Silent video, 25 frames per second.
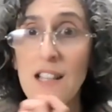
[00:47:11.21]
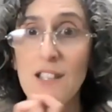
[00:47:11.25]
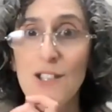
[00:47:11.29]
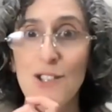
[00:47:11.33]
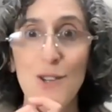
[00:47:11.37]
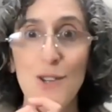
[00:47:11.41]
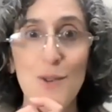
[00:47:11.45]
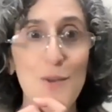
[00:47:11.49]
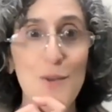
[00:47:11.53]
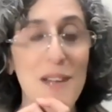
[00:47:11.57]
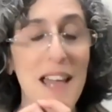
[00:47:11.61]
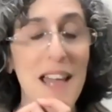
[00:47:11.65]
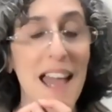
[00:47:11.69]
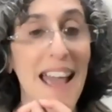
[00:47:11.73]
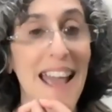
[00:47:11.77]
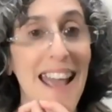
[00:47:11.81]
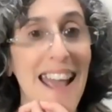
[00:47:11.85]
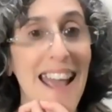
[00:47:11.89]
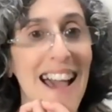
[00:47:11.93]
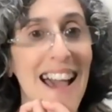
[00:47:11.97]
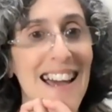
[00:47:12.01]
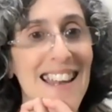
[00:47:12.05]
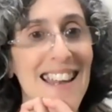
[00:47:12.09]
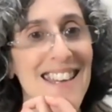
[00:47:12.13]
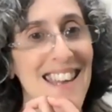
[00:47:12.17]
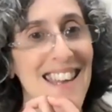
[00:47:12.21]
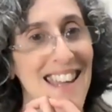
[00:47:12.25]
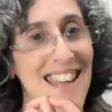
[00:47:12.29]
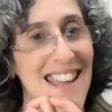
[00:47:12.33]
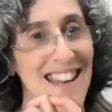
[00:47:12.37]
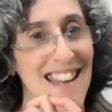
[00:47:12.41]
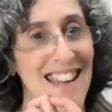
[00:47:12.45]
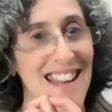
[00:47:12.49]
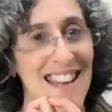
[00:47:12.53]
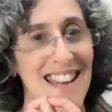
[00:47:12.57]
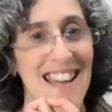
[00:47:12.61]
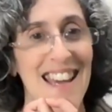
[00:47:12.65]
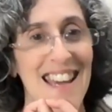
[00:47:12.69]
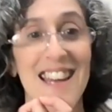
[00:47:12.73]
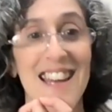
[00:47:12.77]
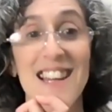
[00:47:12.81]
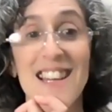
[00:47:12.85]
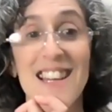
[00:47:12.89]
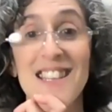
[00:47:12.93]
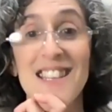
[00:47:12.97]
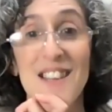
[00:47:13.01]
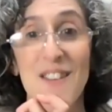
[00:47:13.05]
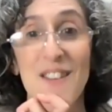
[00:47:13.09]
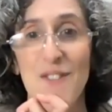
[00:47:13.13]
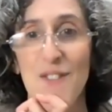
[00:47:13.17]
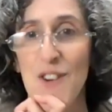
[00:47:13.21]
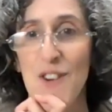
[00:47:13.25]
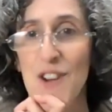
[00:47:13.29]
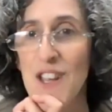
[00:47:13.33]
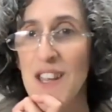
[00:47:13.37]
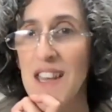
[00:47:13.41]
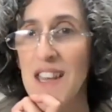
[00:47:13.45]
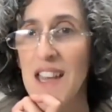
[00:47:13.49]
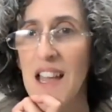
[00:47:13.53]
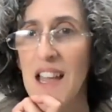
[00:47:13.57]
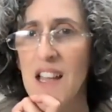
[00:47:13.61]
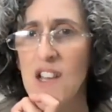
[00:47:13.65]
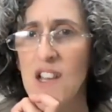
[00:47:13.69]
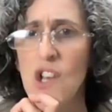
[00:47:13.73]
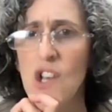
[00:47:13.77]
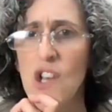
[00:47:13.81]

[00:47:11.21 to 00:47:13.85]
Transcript: you can knit it at a different gauge.